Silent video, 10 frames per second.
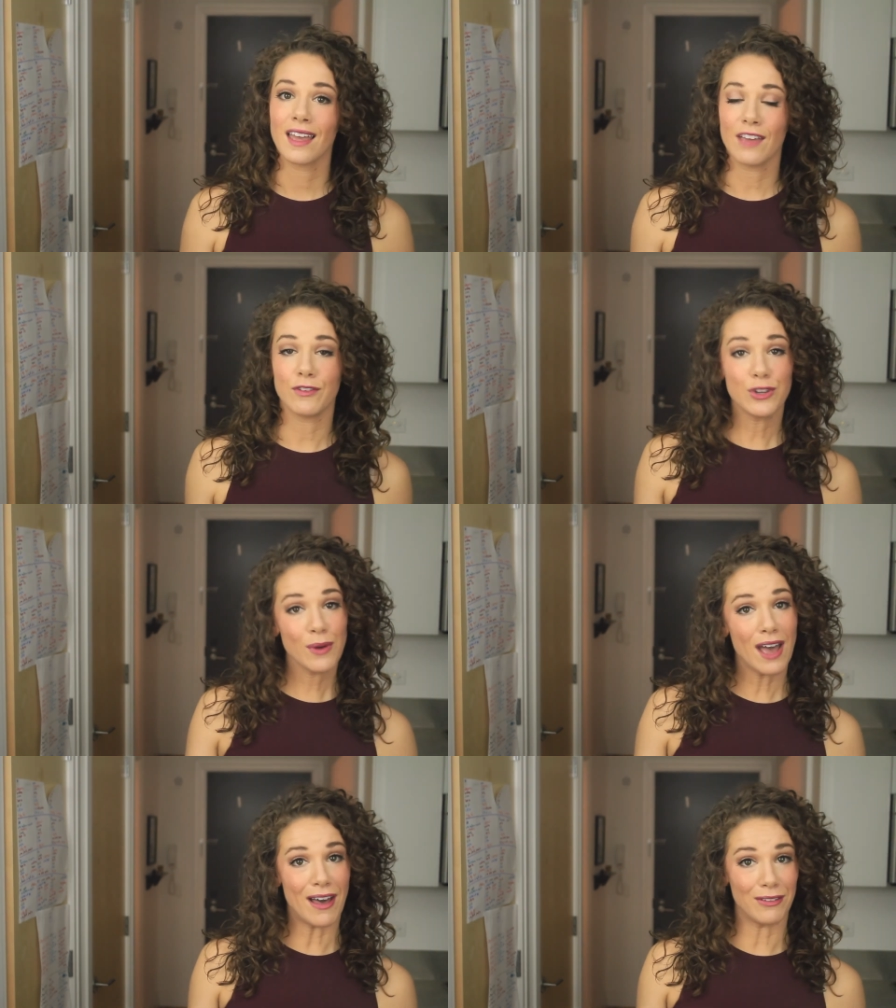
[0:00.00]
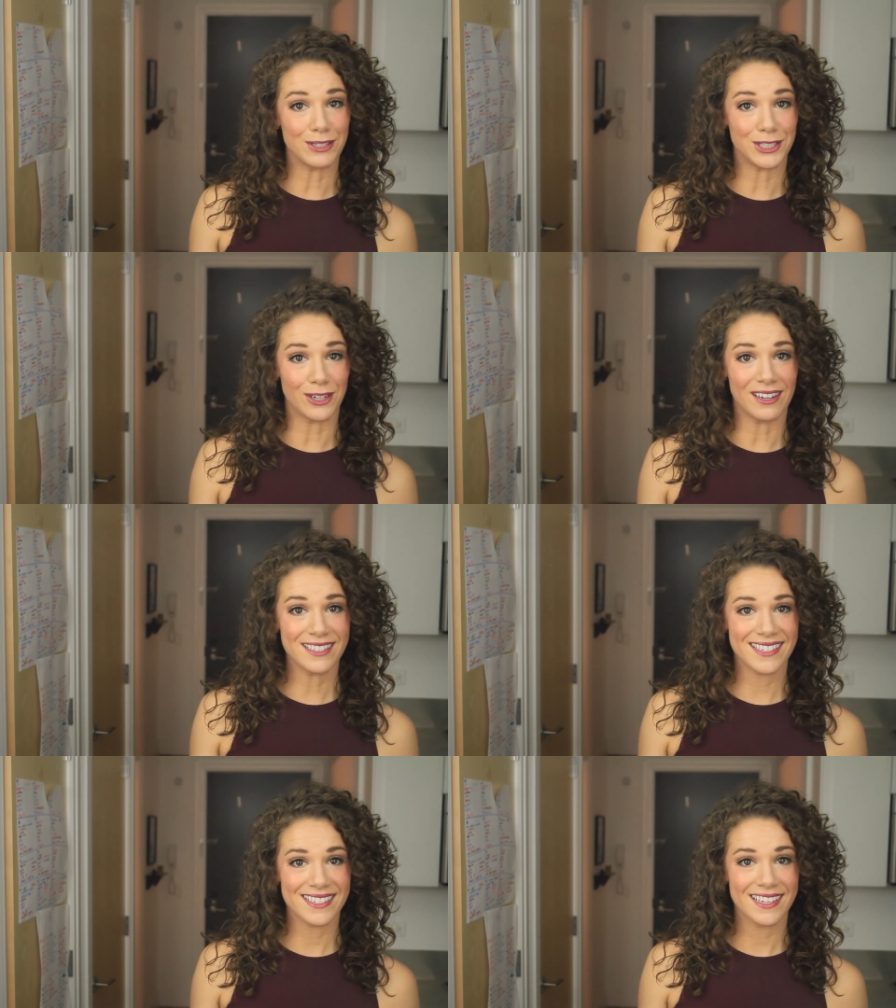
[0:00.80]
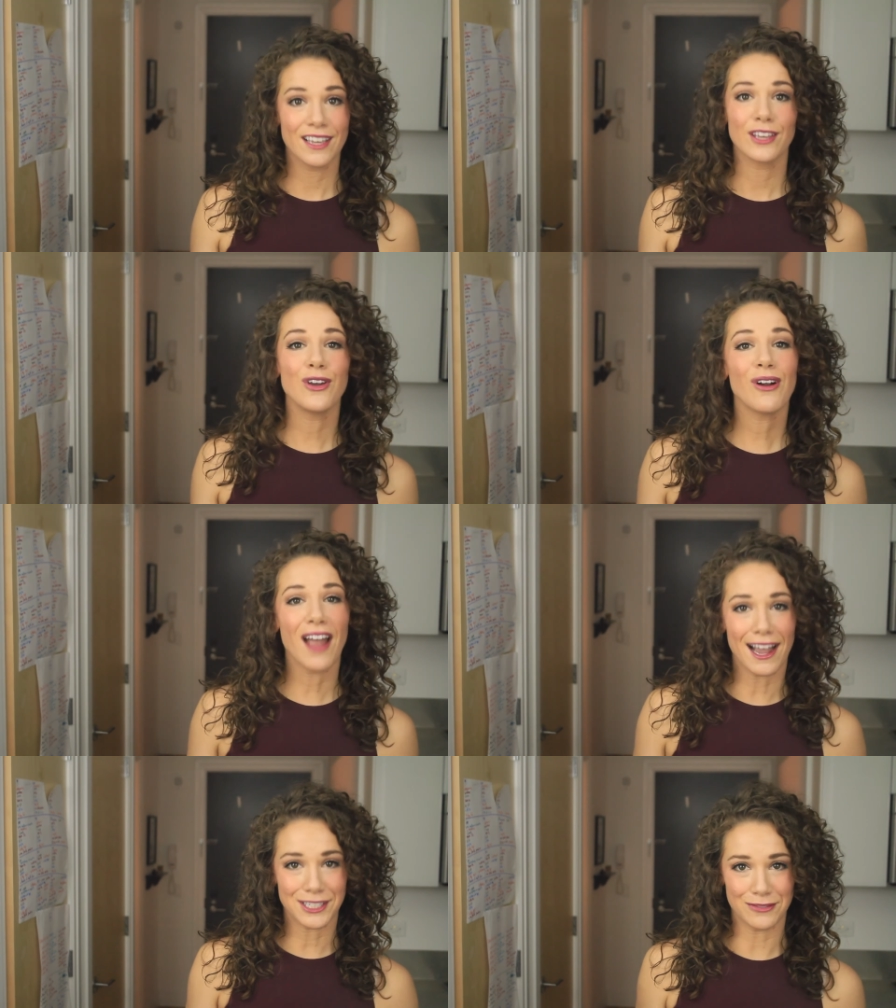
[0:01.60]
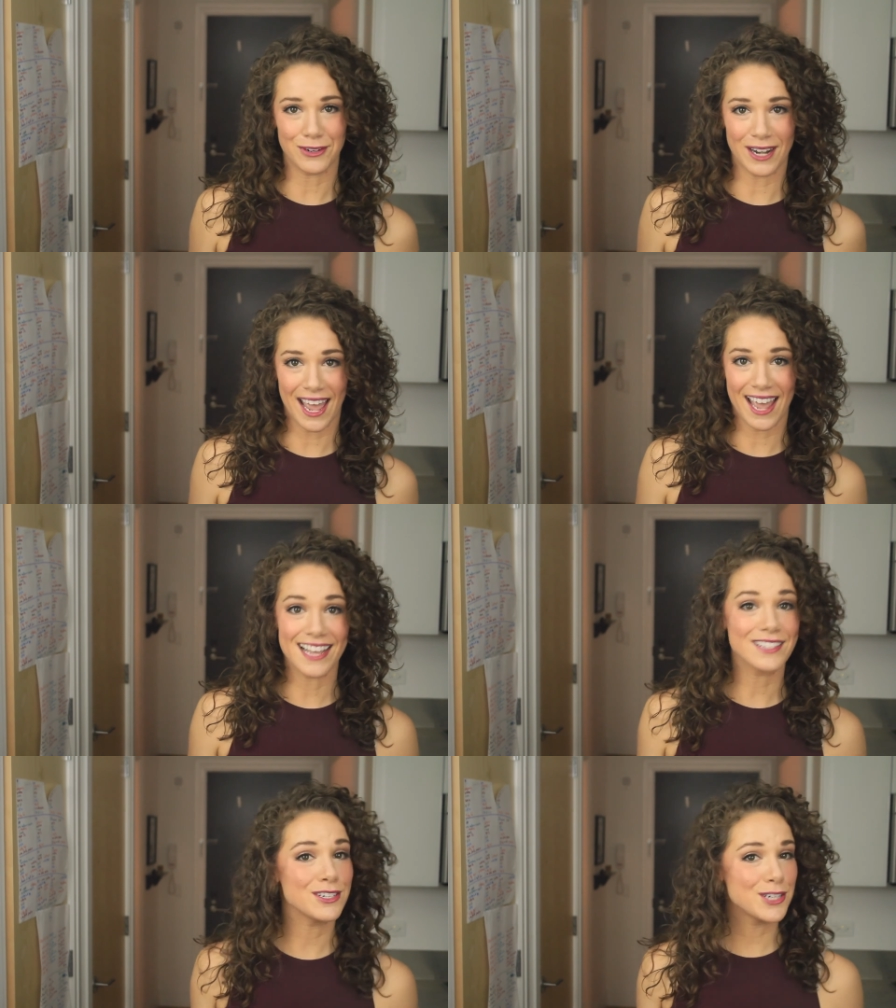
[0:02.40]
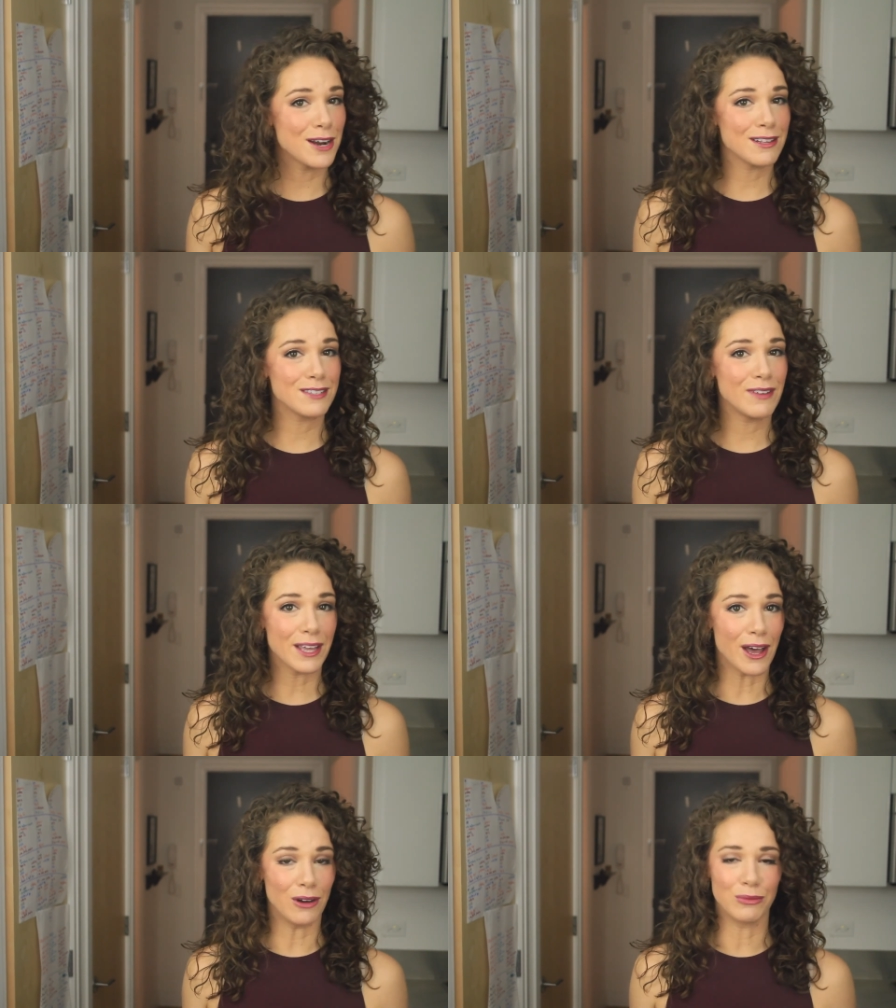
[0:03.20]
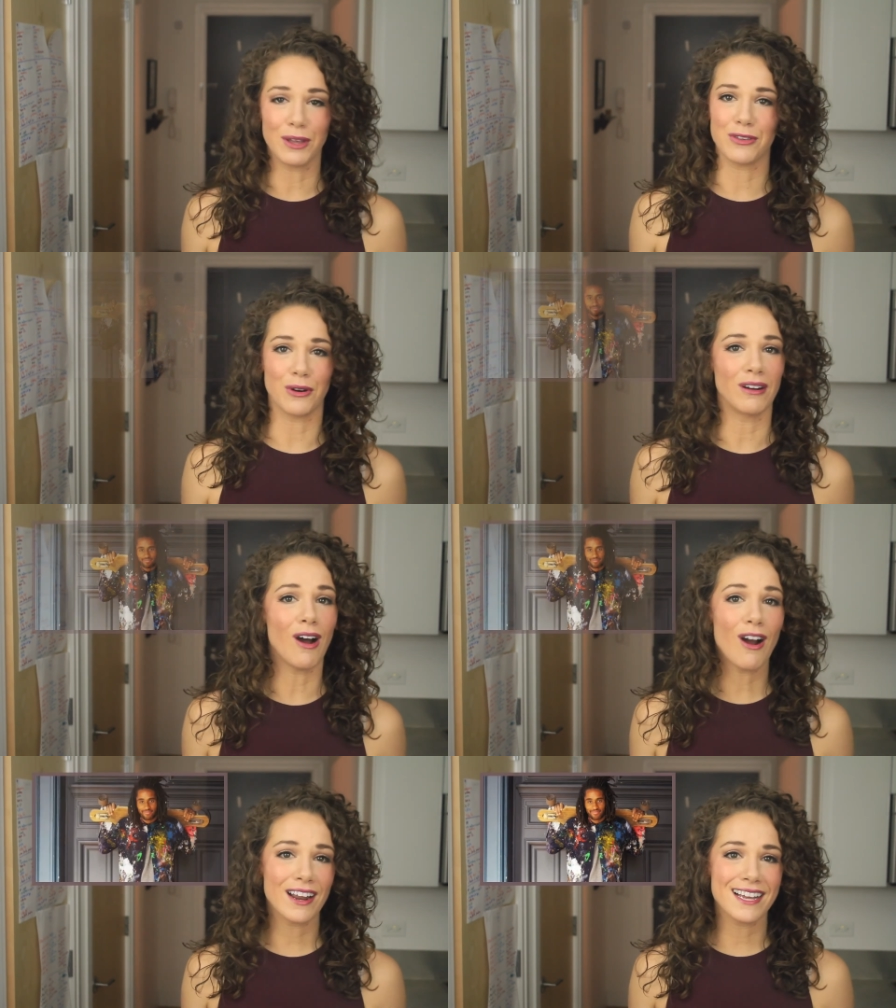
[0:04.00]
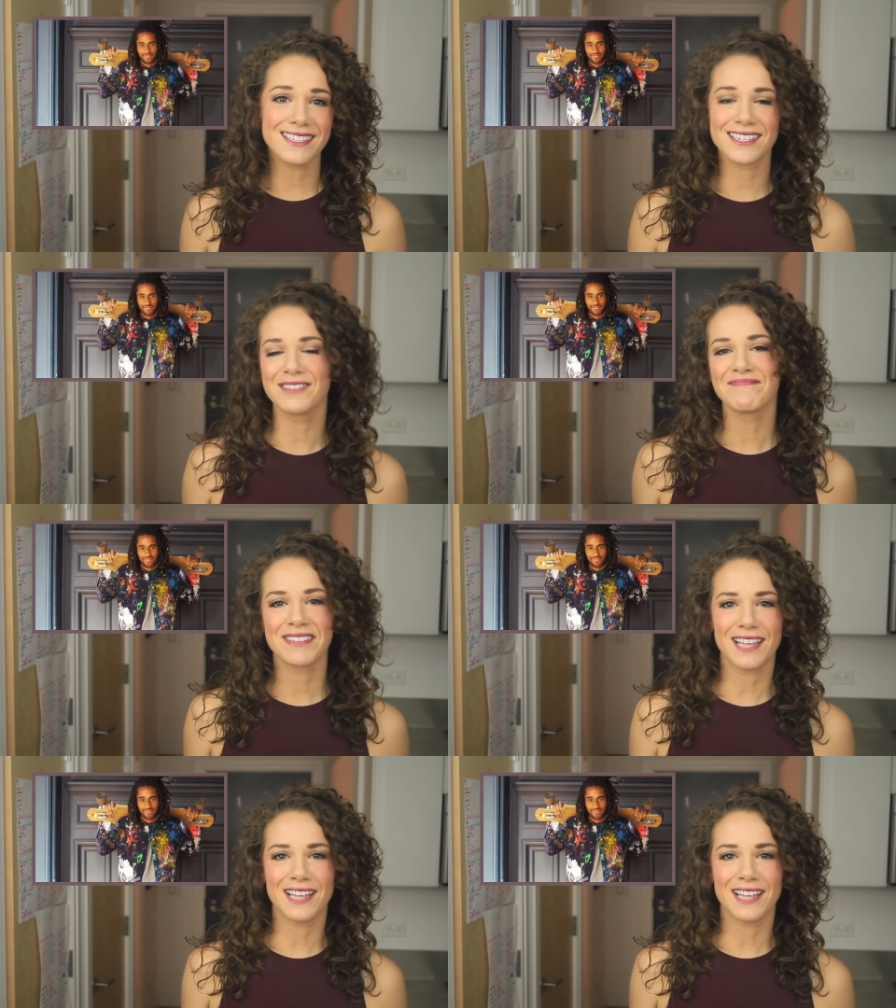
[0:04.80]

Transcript: If you do have health insurance, your action for today is to share this video with your artist,